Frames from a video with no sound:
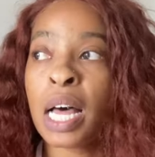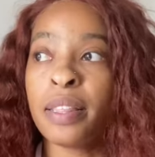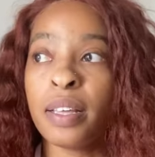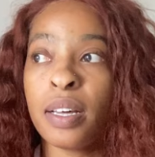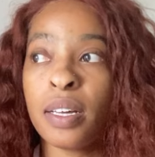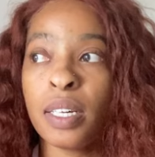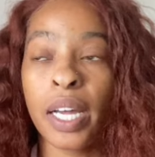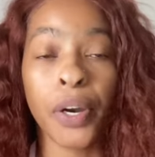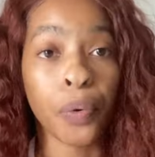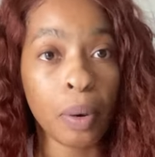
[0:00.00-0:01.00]
The
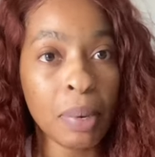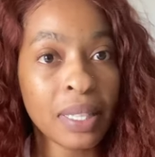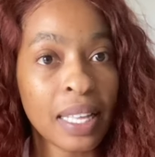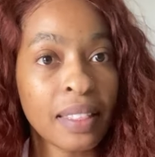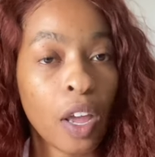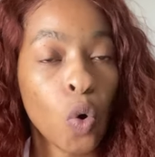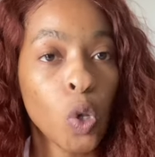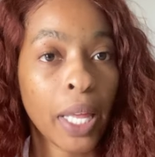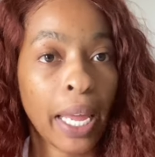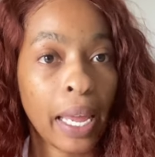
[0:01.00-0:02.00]
agreement that they all
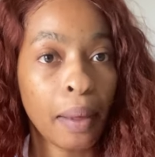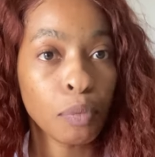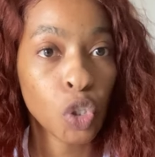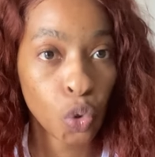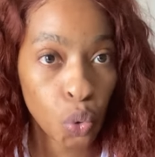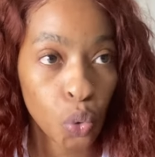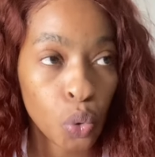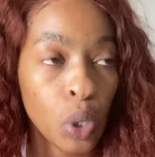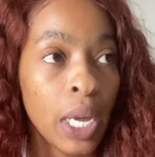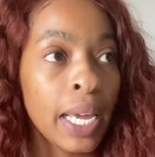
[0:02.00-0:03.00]
came
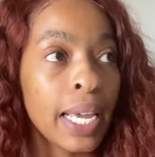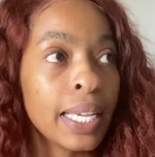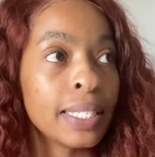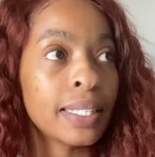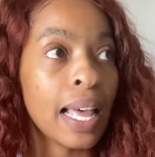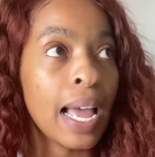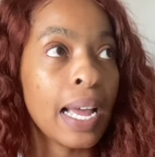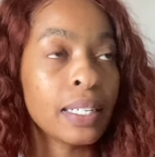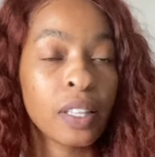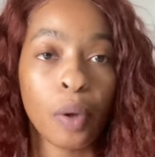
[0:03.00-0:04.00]
to is
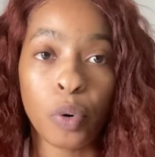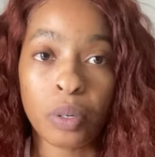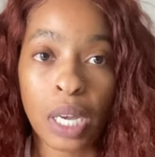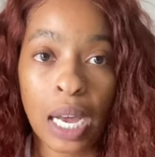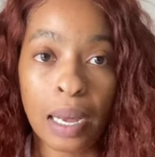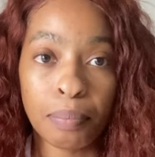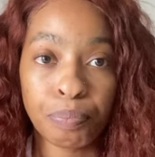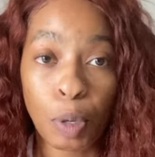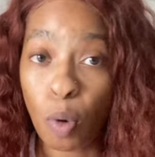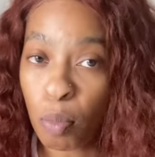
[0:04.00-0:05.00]
that they would
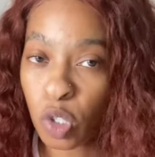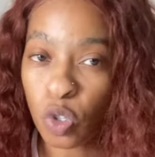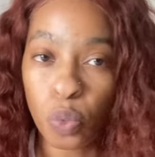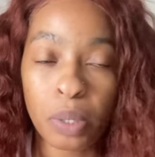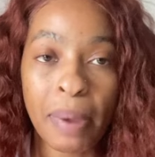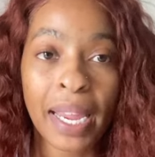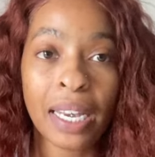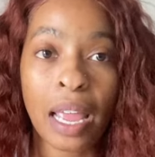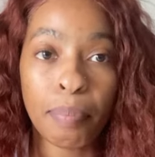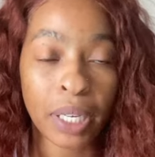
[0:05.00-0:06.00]
Umgomezulu would make
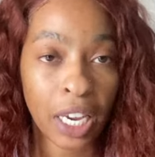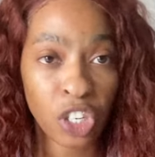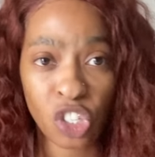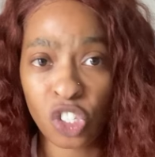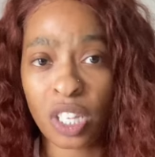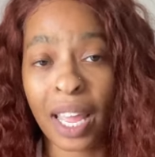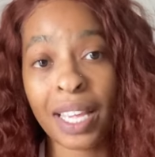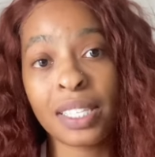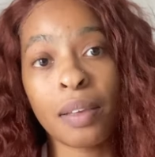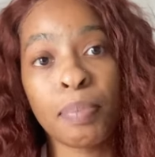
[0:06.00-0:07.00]
an application to the
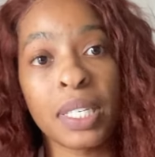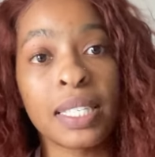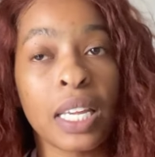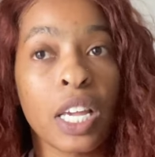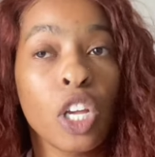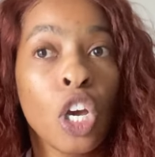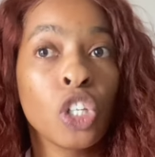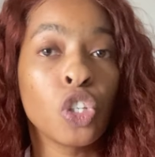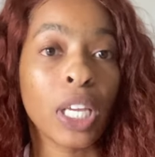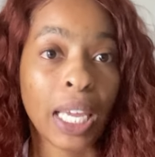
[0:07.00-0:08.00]
SABC
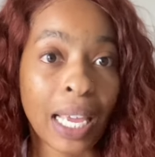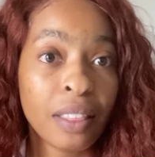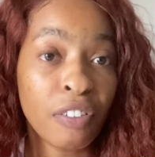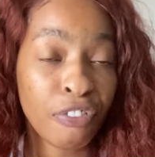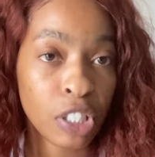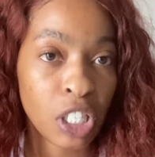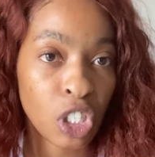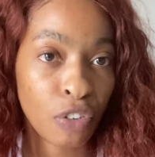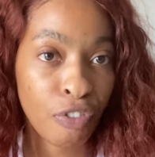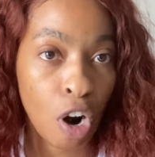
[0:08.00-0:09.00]
to get the
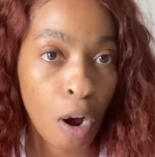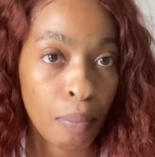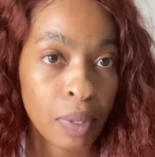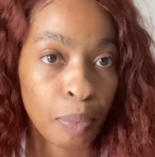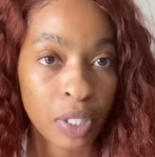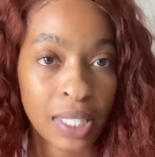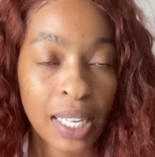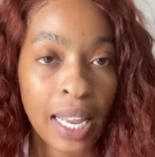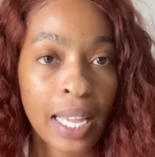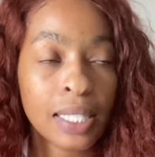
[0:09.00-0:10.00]
footage from the
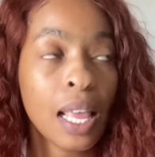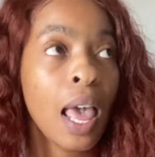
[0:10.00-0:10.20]
proceedings,